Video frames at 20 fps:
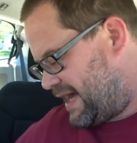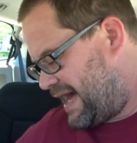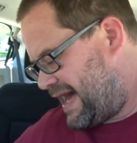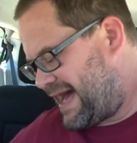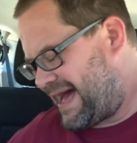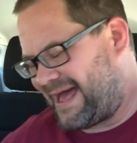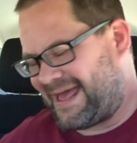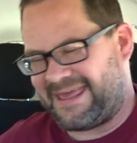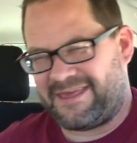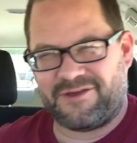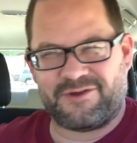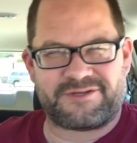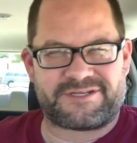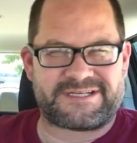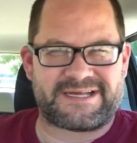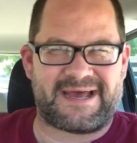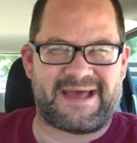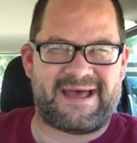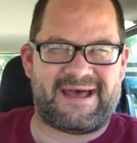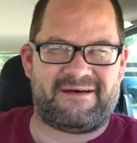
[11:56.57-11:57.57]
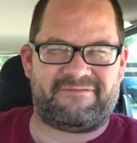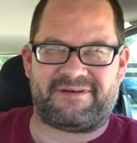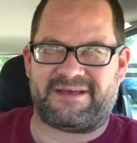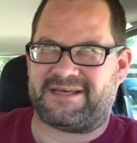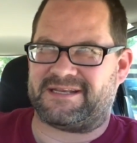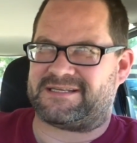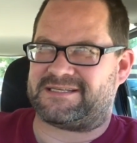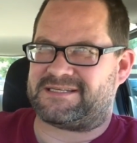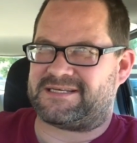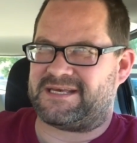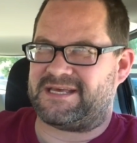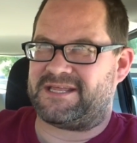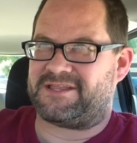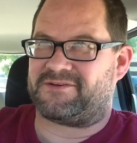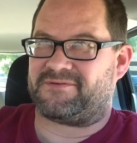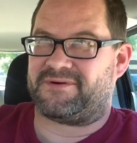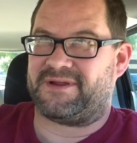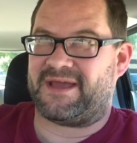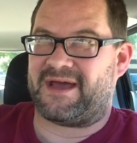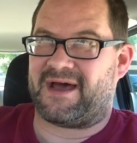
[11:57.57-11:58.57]
I used to have a
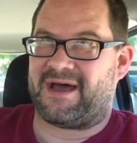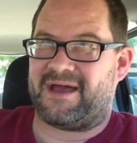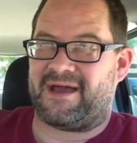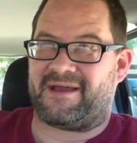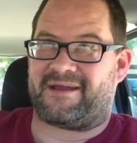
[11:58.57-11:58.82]
T3i.